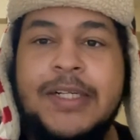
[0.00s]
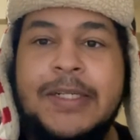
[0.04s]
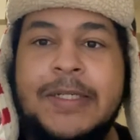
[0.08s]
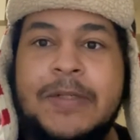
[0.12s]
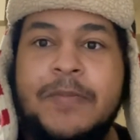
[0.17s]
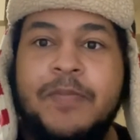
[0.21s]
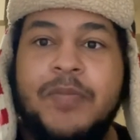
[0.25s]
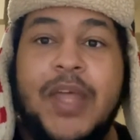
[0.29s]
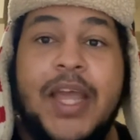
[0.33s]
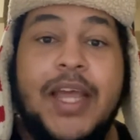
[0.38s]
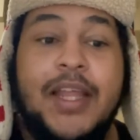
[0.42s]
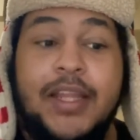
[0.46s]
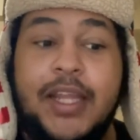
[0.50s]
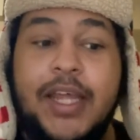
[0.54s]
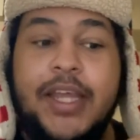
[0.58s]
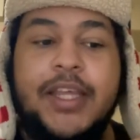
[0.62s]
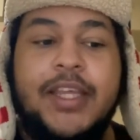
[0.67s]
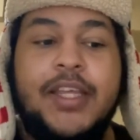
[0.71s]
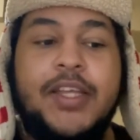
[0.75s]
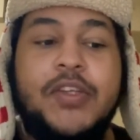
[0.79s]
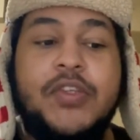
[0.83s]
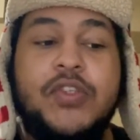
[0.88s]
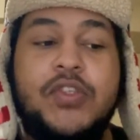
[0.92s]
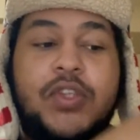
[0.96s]
I like
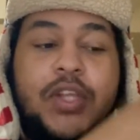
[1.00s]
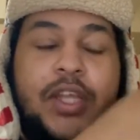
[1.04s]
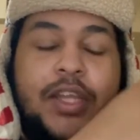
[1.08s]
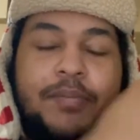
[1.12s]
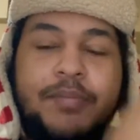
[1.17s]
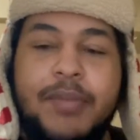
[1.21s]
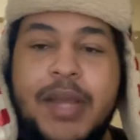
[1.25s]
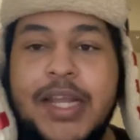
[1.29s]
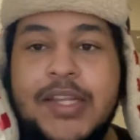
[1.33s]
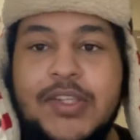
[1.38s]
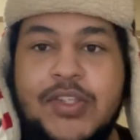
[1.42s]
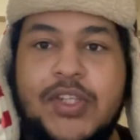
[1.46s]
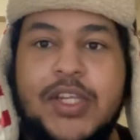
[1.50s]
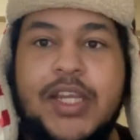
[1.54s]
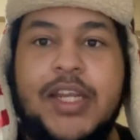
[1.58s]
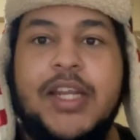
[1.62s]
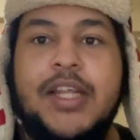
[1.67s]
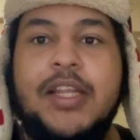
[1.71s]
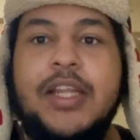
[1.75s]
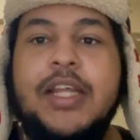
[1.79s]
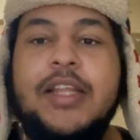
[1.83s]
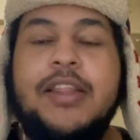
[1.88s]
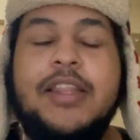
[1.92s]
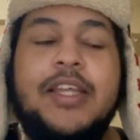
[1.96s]
his like mindset. I
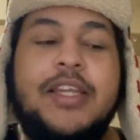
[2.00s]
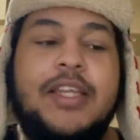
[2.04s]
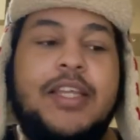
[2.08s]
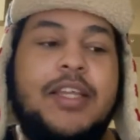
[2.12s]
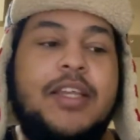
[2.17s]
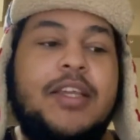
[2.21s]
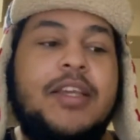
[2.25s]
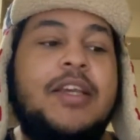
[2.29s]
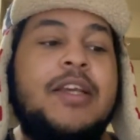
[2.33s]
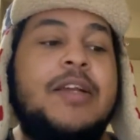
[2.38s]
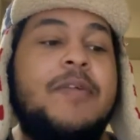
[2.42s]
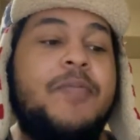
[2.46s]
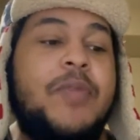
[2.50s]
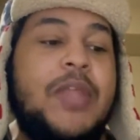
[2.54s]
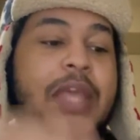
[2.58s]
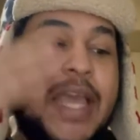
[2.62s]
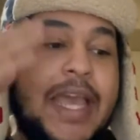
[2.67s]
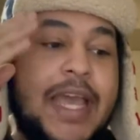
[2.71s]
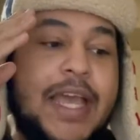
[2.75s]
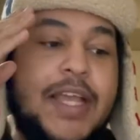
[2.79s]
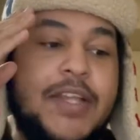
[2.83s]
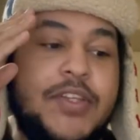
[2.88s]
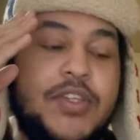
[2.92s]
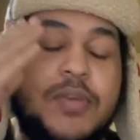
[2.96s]
like that he
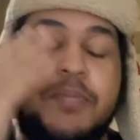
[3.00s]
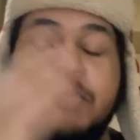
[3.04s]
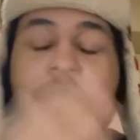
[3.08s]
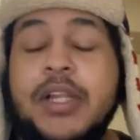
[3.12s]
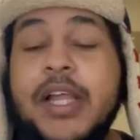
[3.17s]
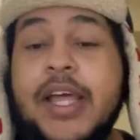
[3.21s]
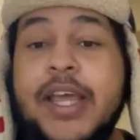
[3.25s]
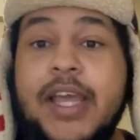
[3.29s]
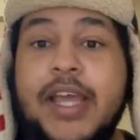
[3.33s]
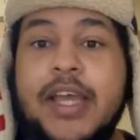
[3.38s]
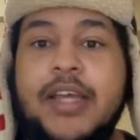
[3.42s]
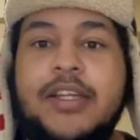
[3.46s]
has a plan,